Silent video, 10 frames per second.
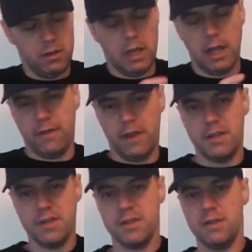like
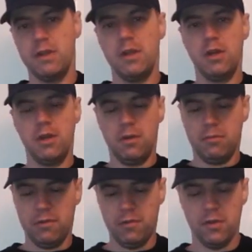this
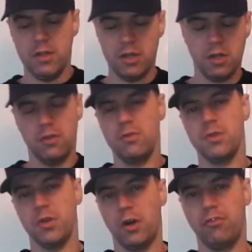before you can do
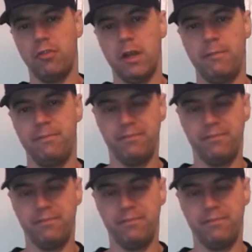star trailing